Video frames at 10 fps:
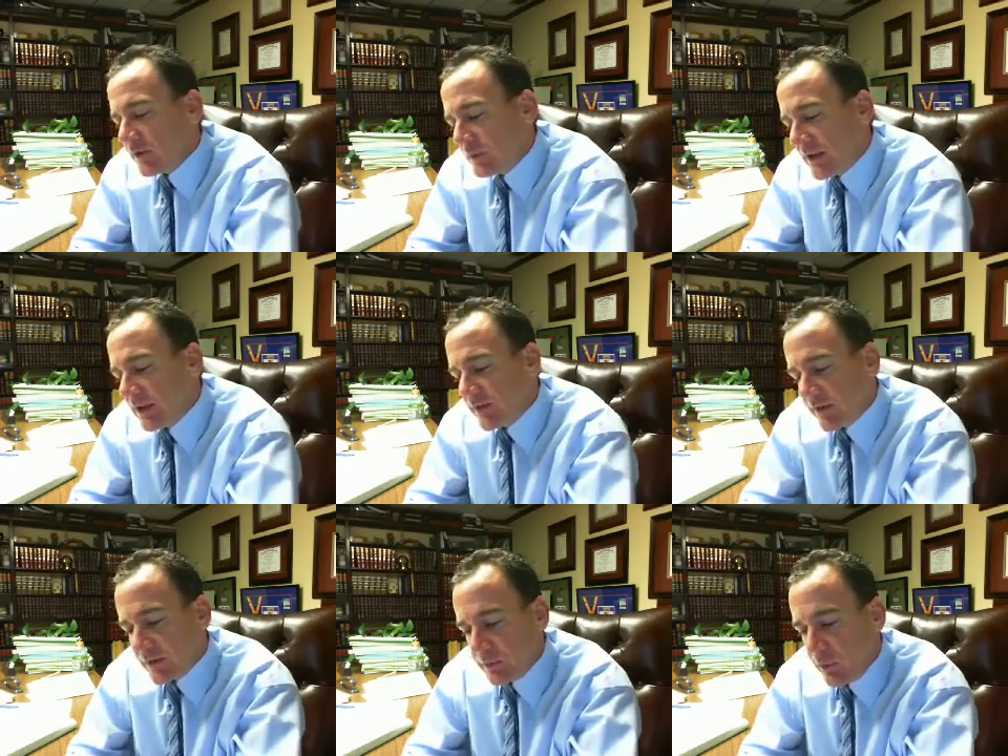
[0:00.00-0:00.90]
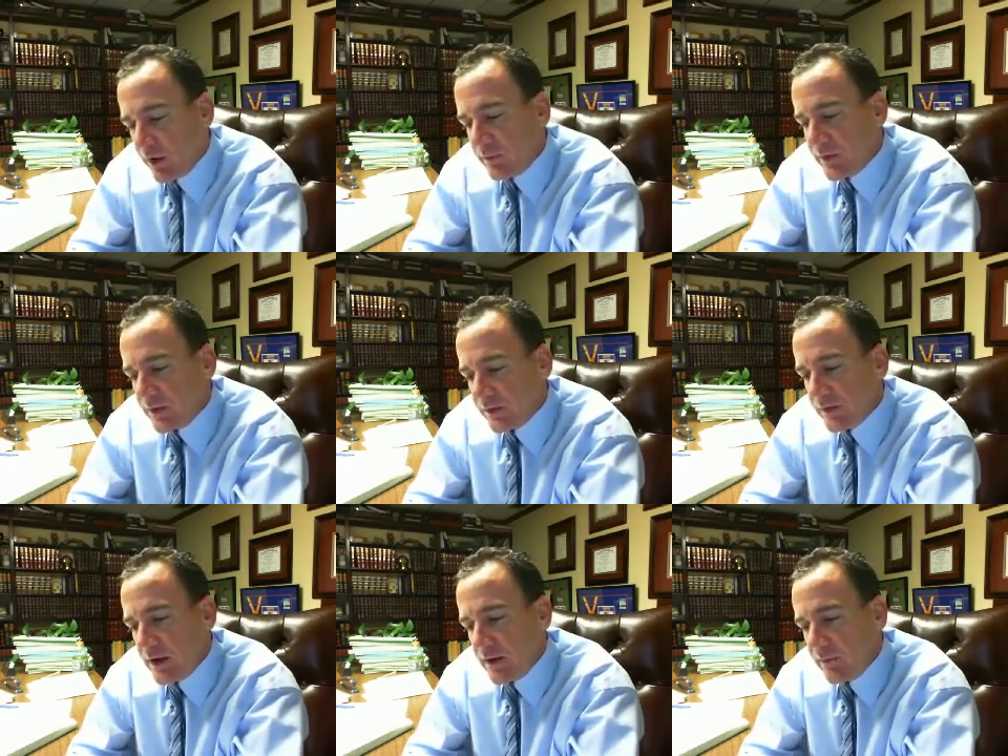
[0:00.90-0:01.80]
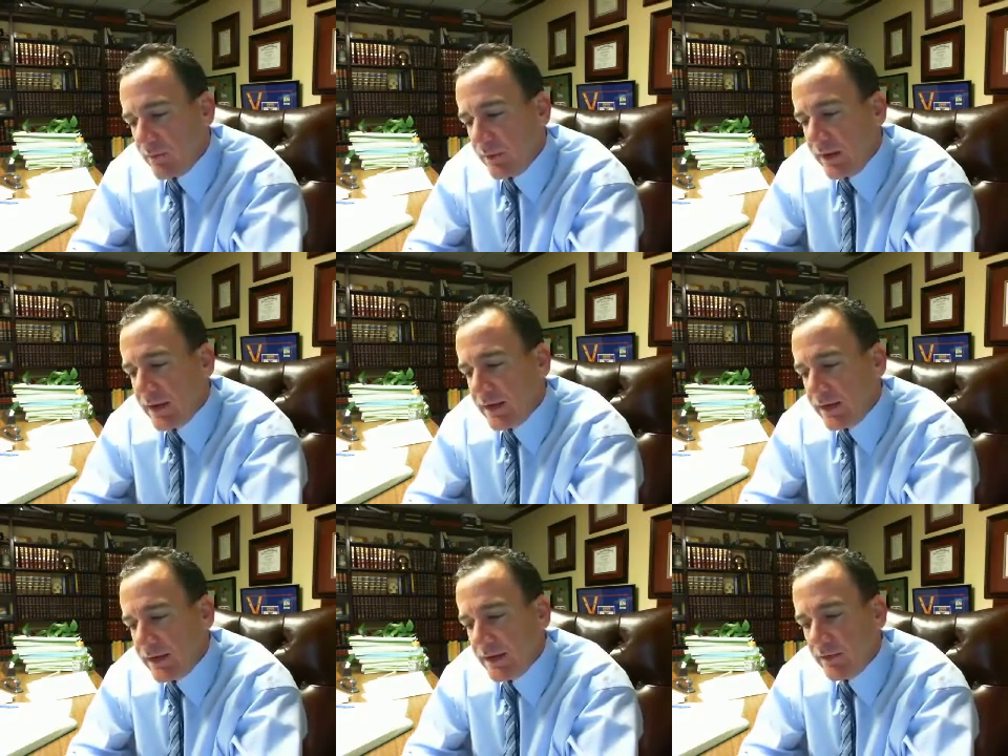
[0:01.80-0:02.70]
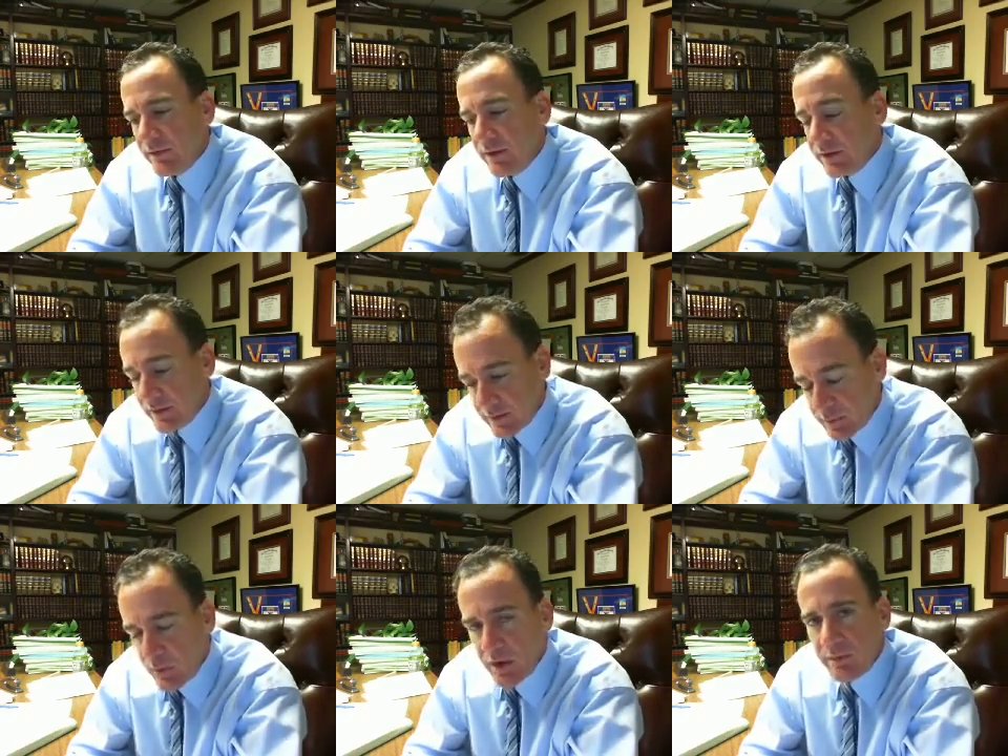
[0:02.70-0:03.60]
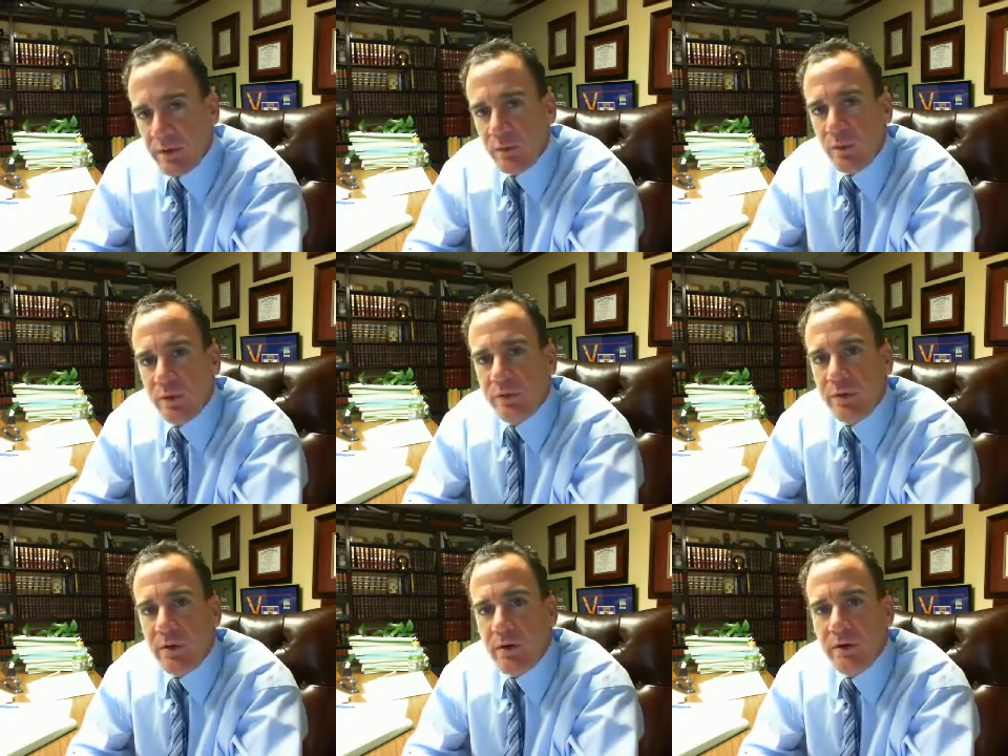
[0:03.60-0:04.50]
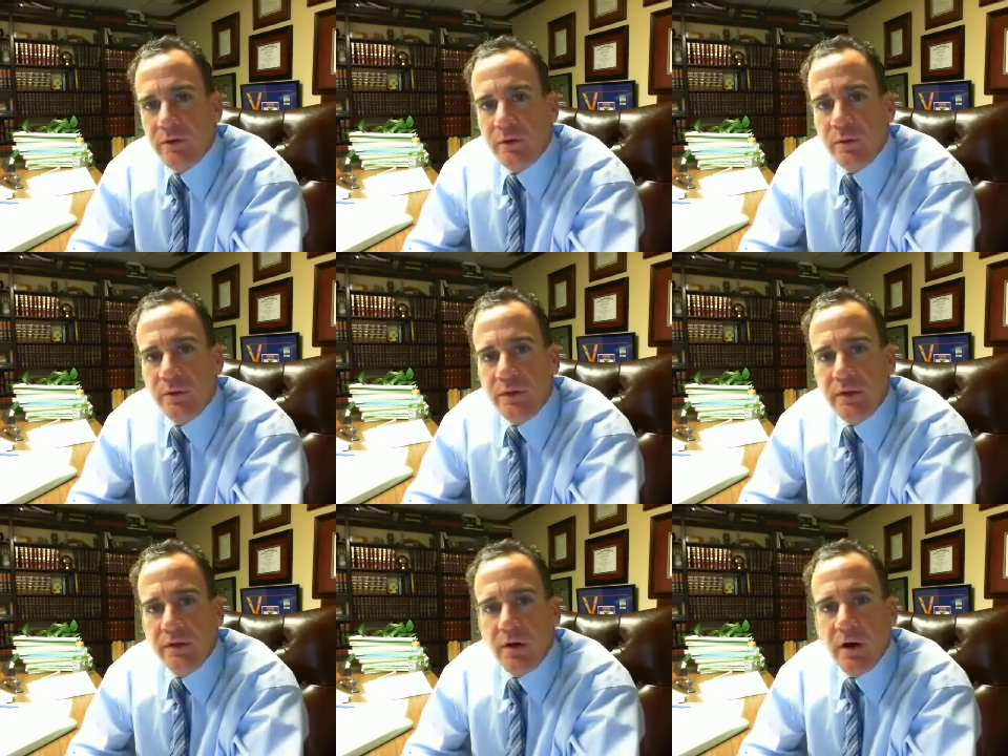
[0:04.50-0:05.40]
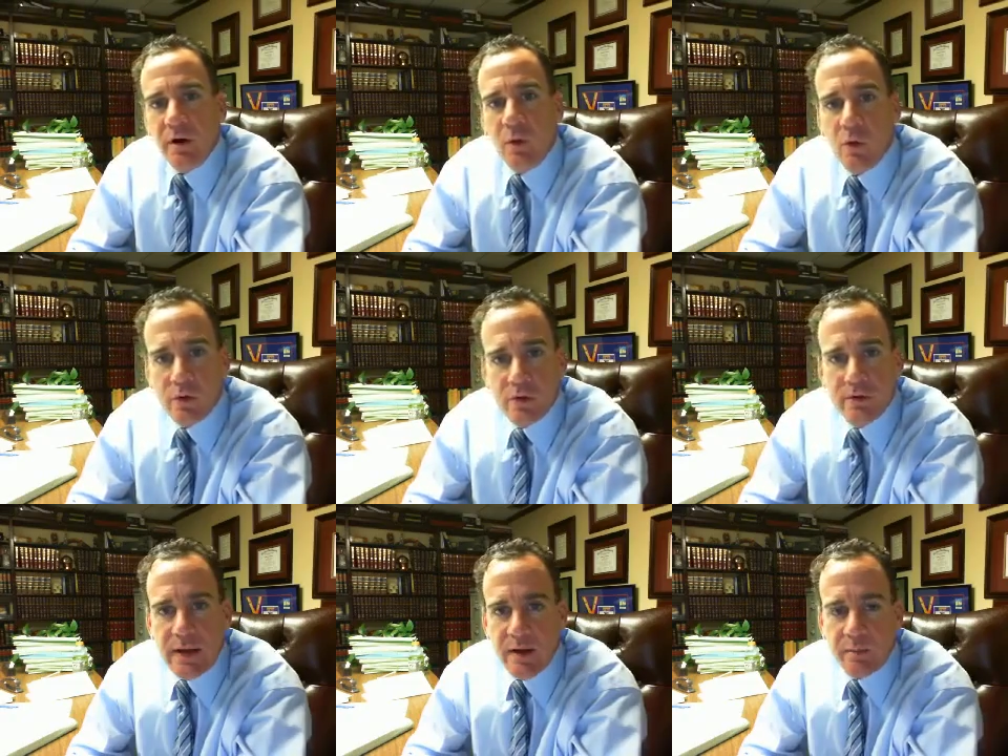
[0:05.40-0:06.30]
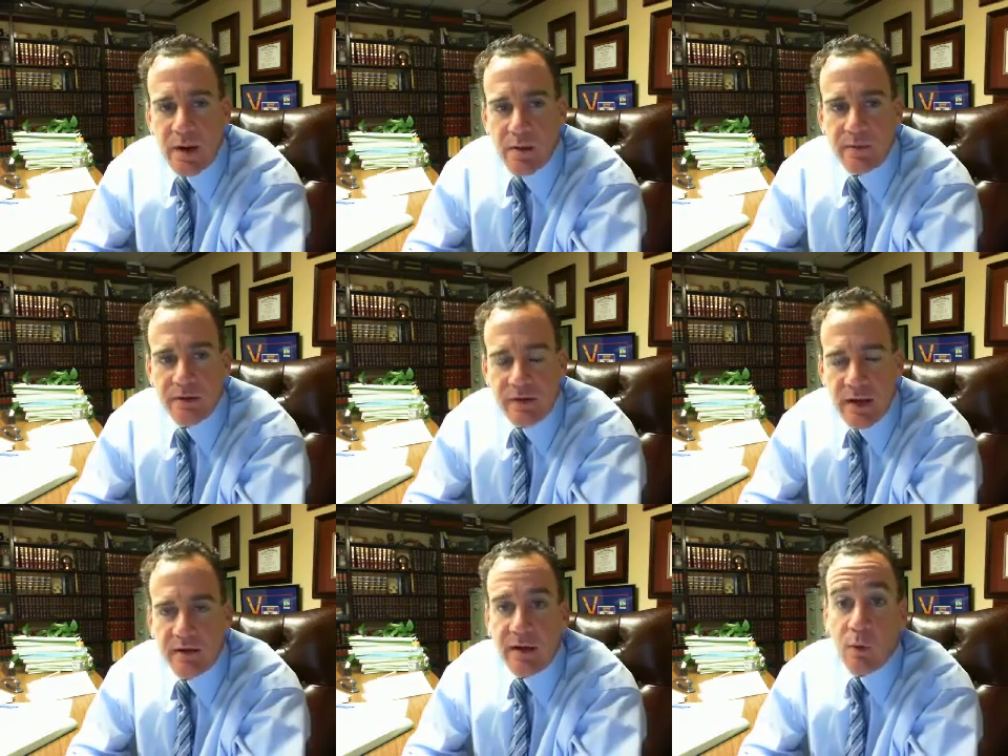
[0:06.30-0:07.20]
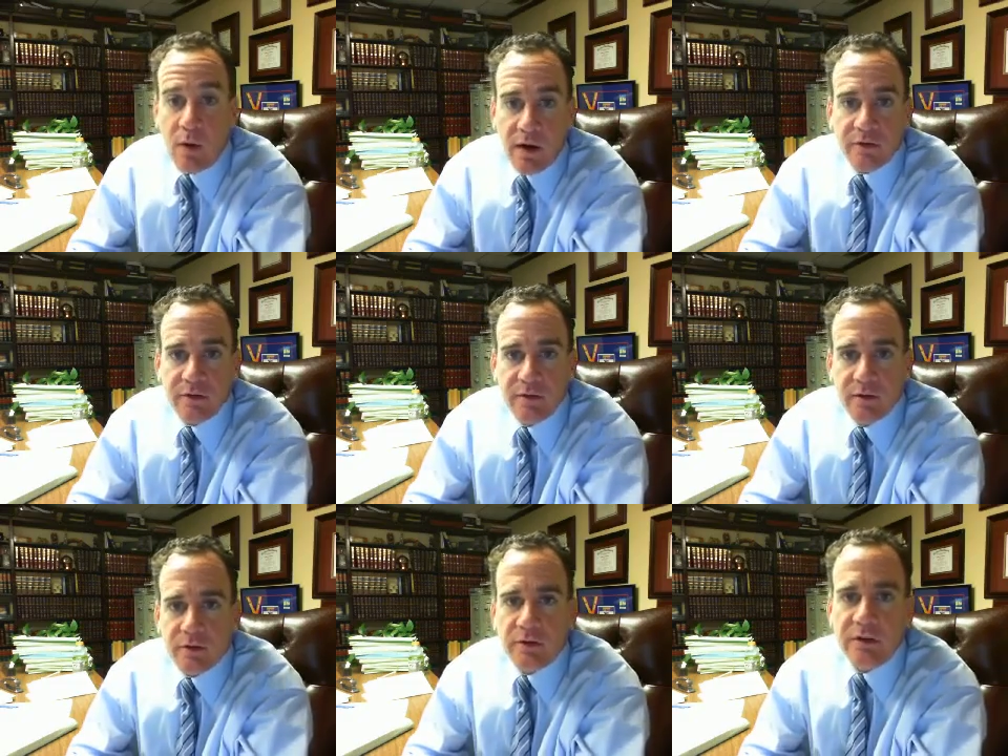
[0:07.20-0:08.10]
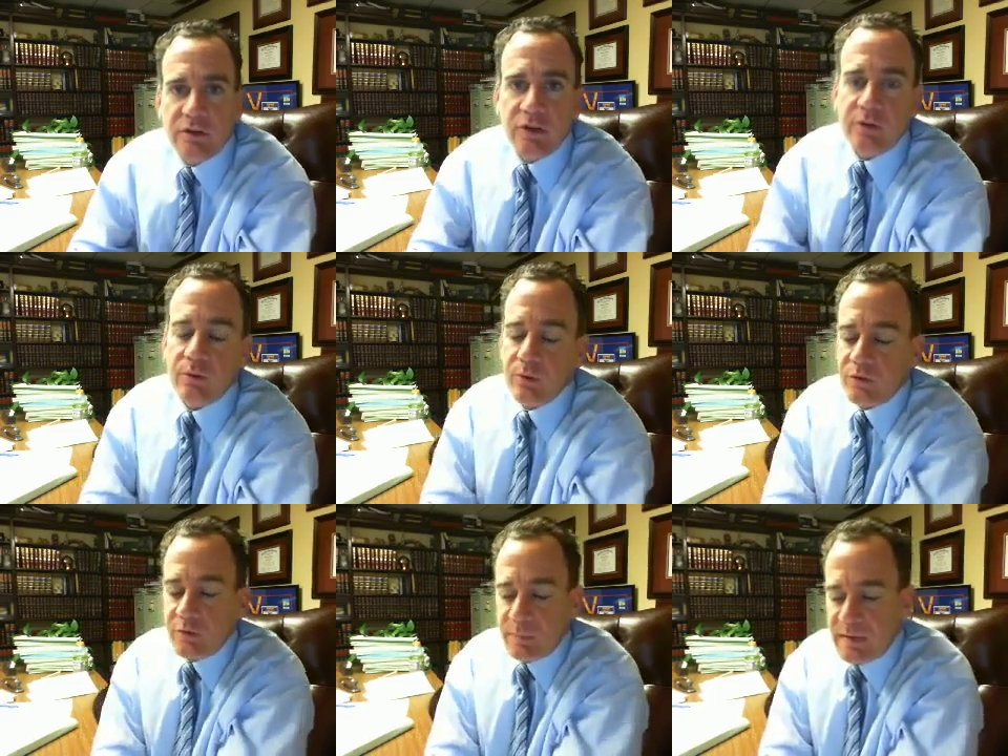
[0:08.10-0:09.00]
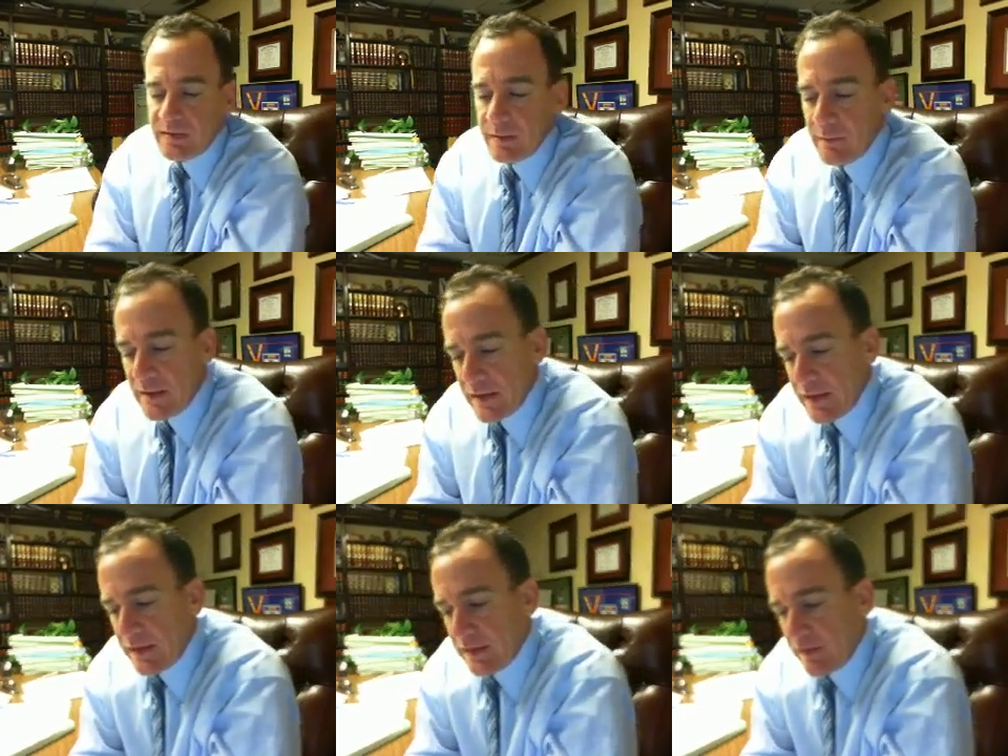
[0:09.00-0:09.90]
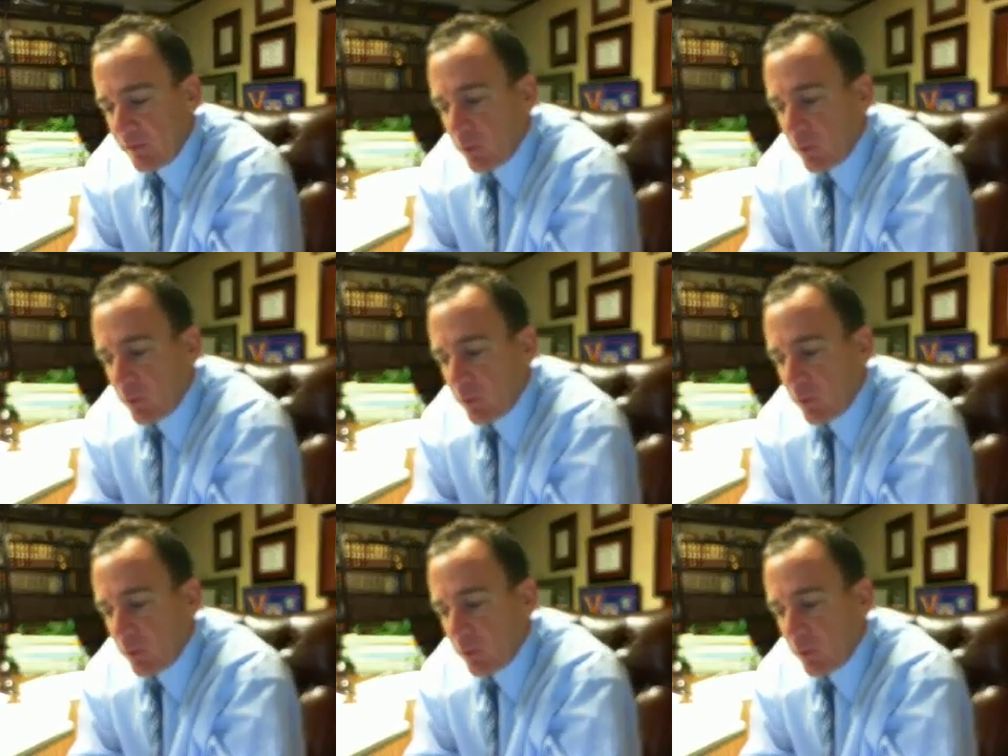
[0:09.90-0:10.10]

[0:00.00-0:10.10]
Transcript: Speaking of disappointments, we had a disappointment with regard to the order down in Palm Beach County quashing the Attorney General's subpoena in the